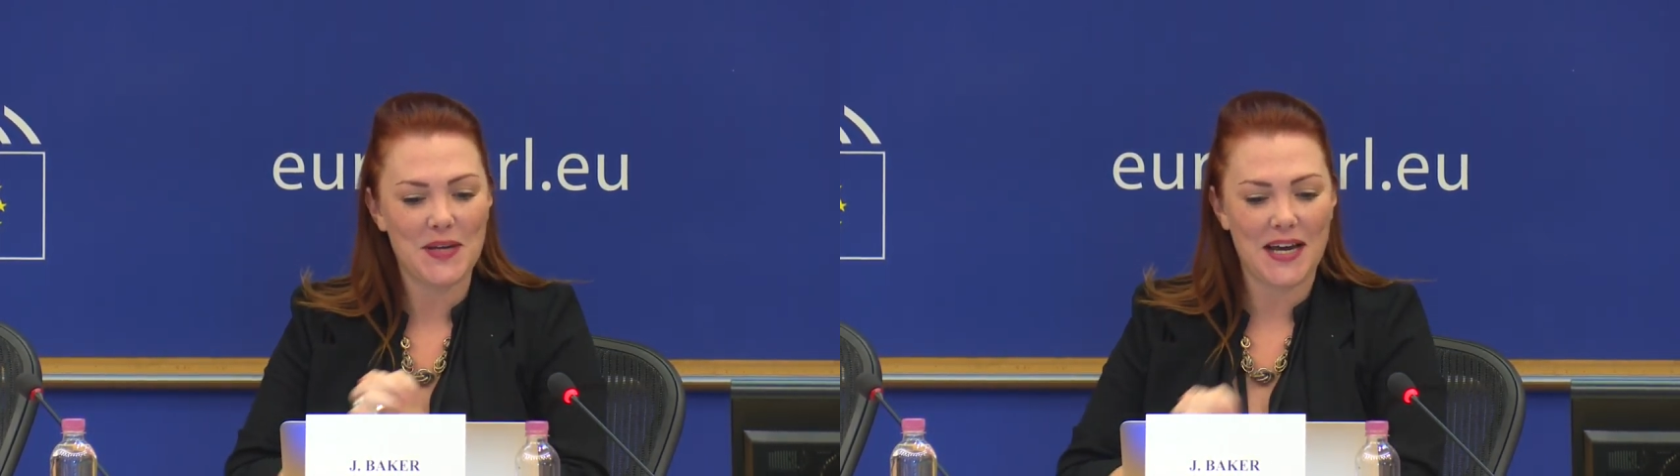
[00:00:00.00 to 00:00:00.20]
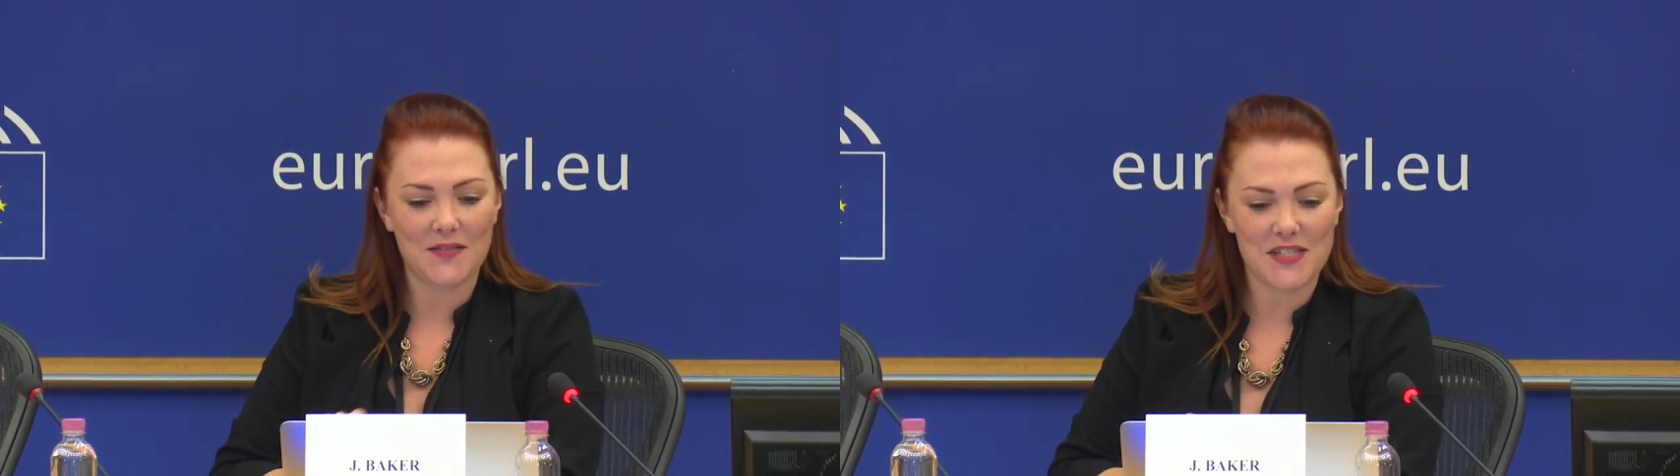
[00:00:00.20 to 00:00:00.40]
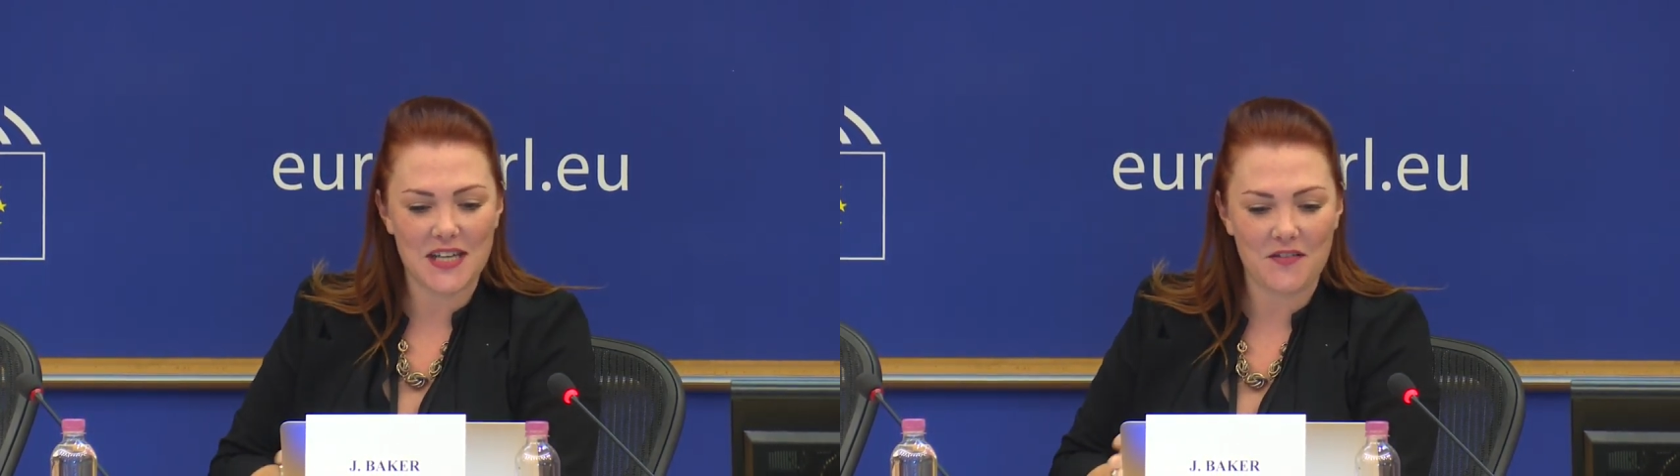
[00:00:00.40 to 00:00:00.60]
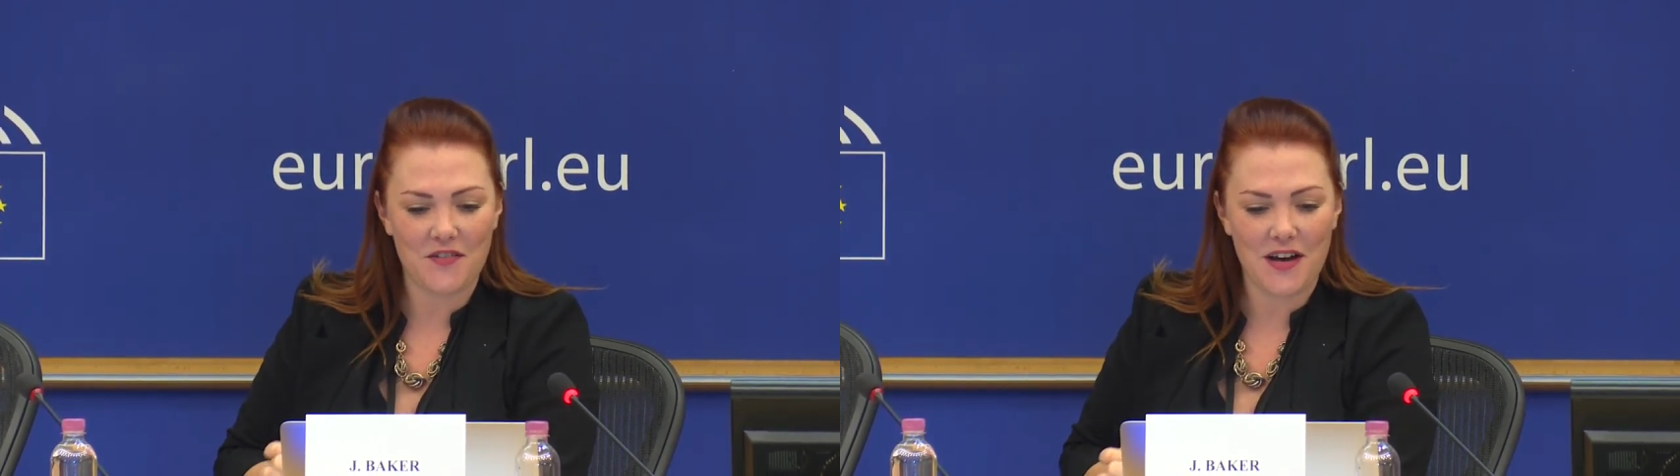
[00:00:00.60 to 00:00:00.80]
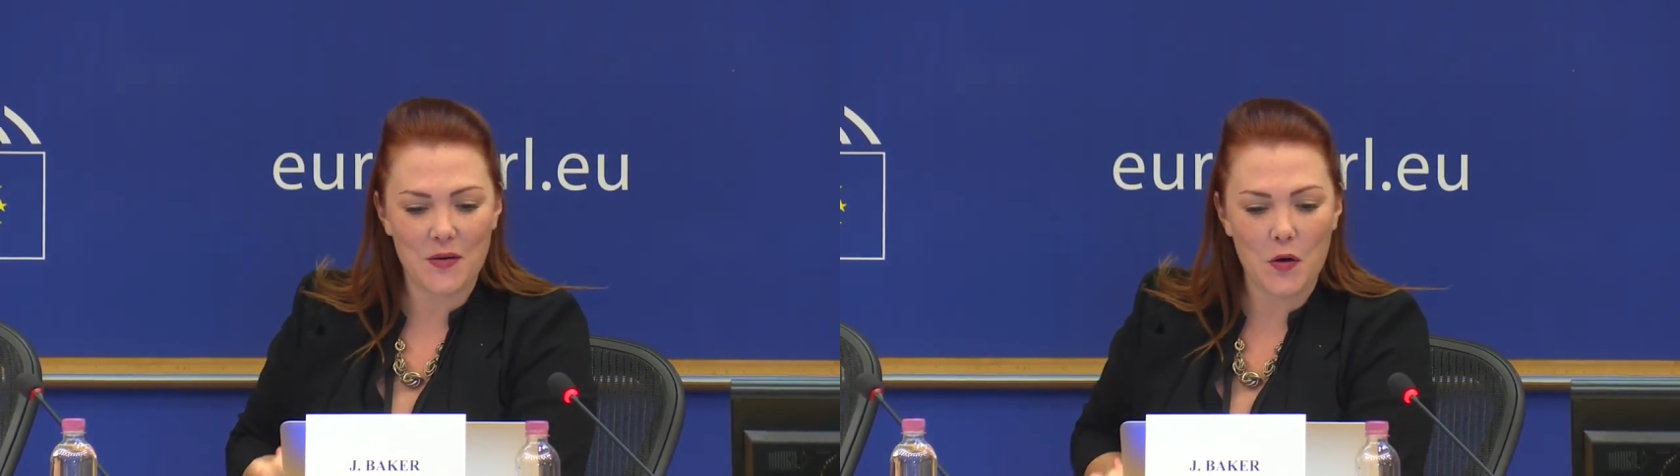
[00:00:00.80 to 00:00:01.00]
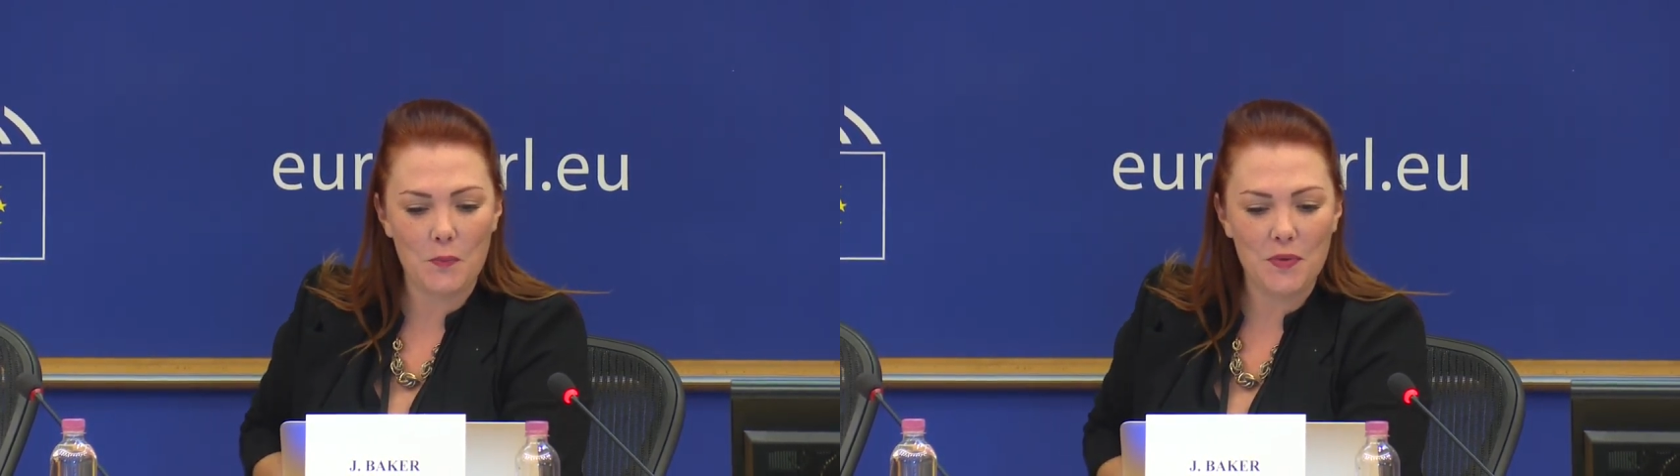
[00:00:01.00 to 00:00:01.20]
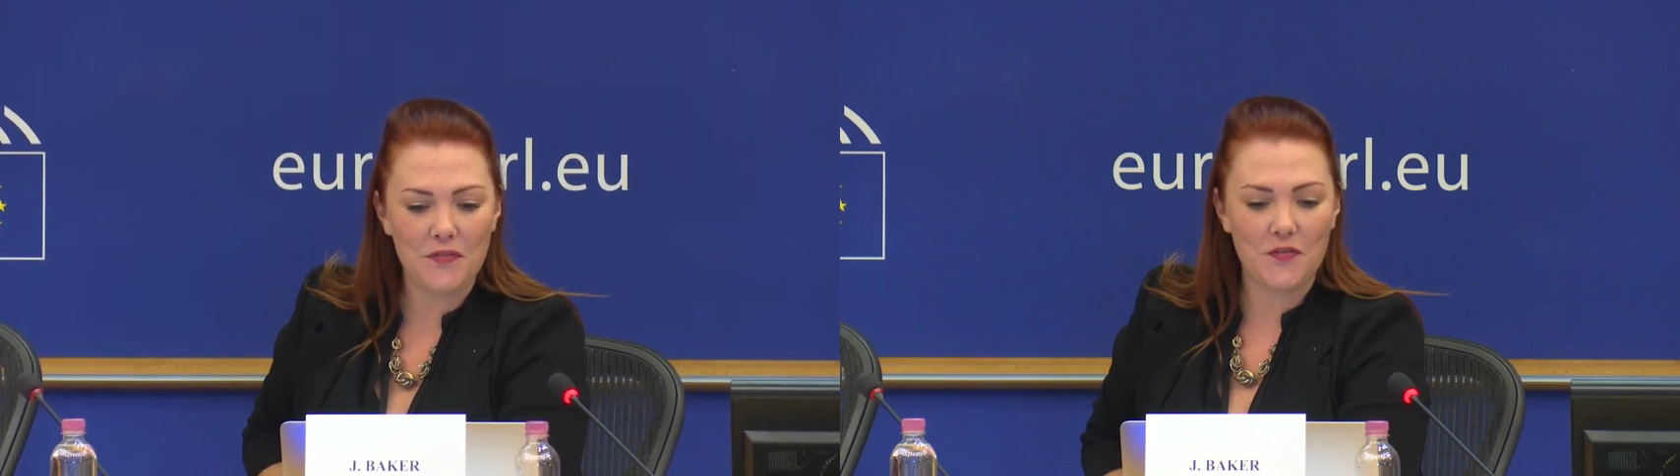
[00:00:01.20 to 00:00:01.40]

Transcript: We have Stef van Gompel